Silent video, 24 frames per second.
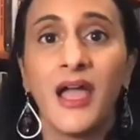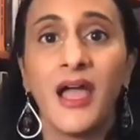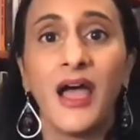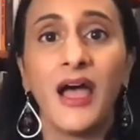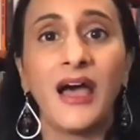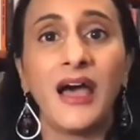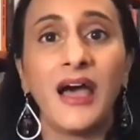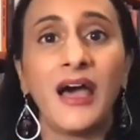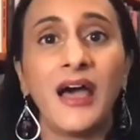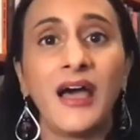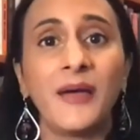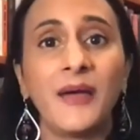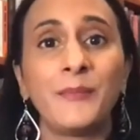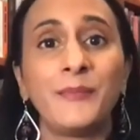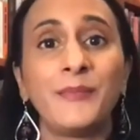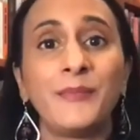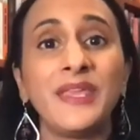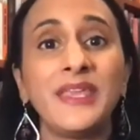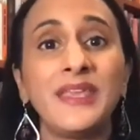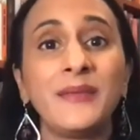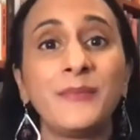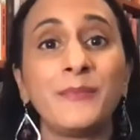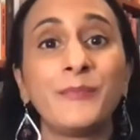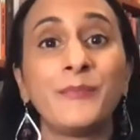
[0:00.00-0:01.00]
uh,
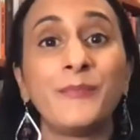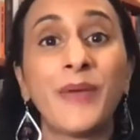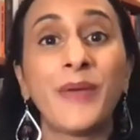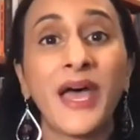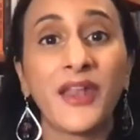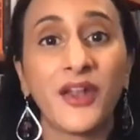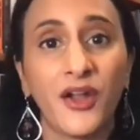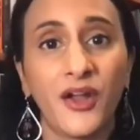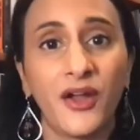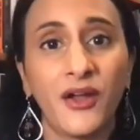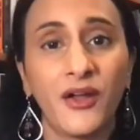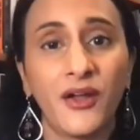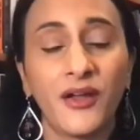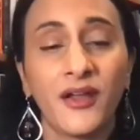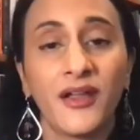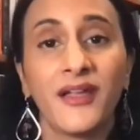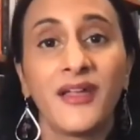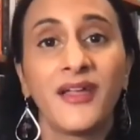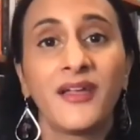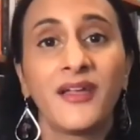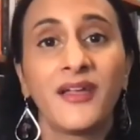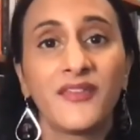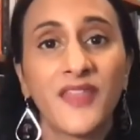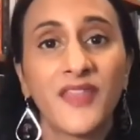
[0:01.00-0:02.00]
being better
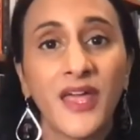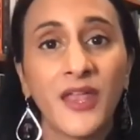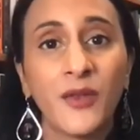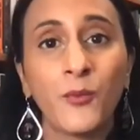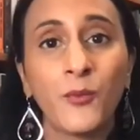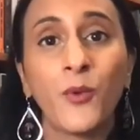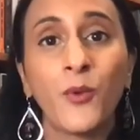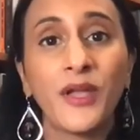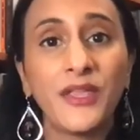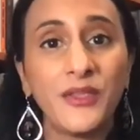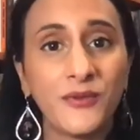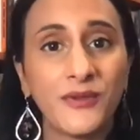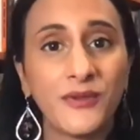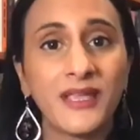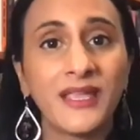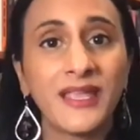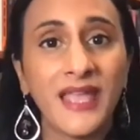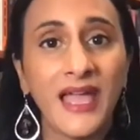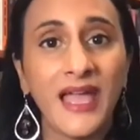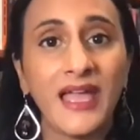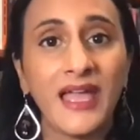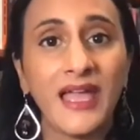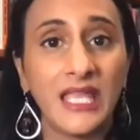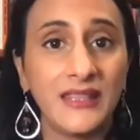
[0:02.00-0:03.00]
than what you can
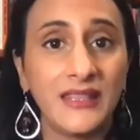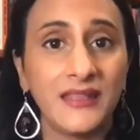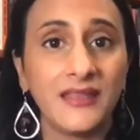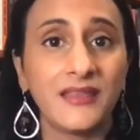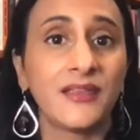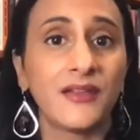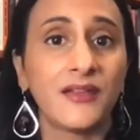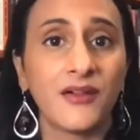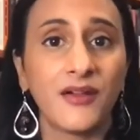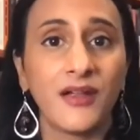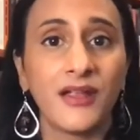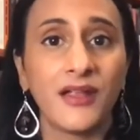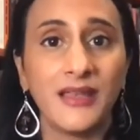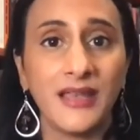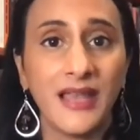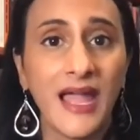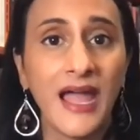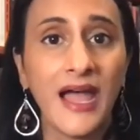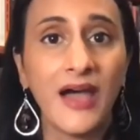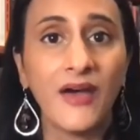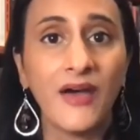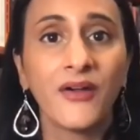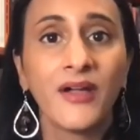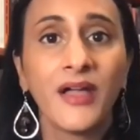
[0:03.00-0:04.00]
get in the here and
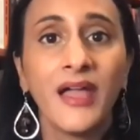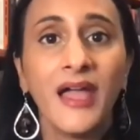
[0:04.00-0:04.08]
now.